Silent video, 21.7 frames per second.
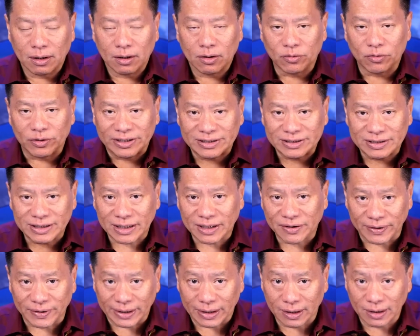
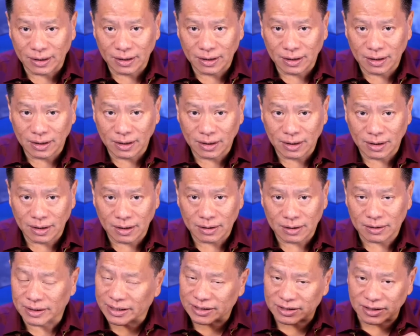receiving
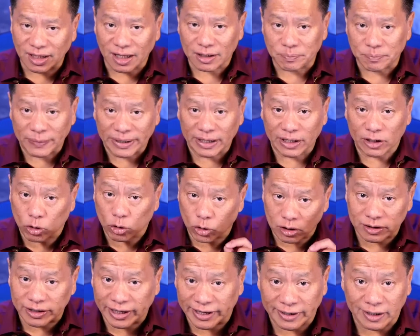does not mean
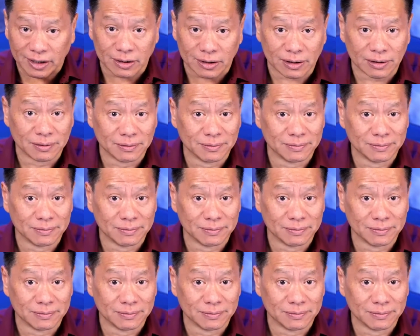you're a taker.